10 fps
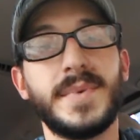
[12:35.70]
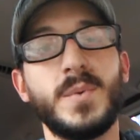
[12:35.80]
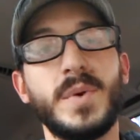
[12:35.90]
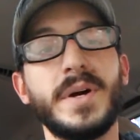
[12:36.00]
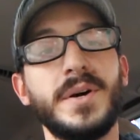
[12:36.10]

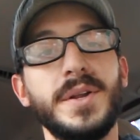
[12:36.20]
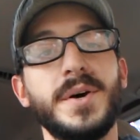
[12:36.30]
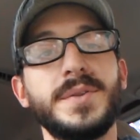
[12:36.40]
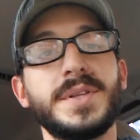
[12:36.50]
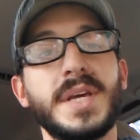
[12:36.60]
we all
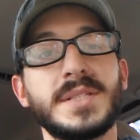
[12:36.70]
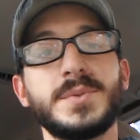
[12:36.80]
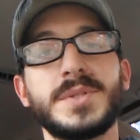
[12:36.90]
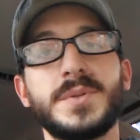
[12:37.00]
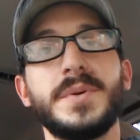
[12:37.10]
know that that's
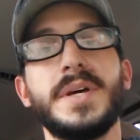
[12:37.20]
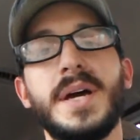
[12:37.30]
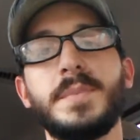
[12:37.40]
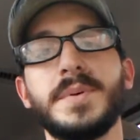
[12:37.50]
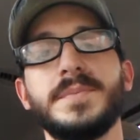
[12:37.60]
what's going to
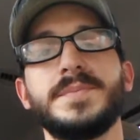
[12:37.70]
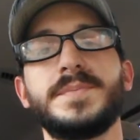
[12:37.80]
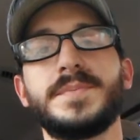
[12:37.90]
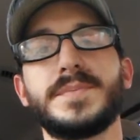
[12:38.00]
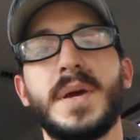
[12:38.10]
happen.
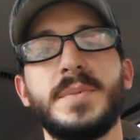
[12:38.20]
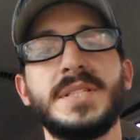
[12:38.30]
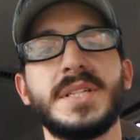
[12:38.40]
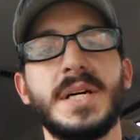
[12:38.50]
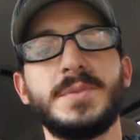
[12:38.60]
How many
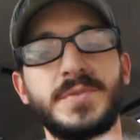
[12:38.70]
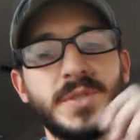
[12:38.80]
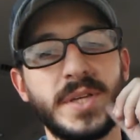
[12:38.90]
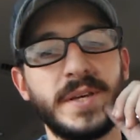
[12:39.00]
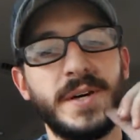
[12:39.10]
times have you
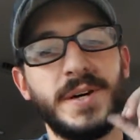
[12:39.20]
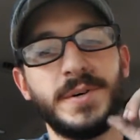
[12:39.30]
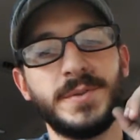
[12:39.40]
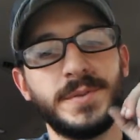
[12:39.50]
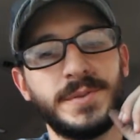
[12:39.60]
said, oh,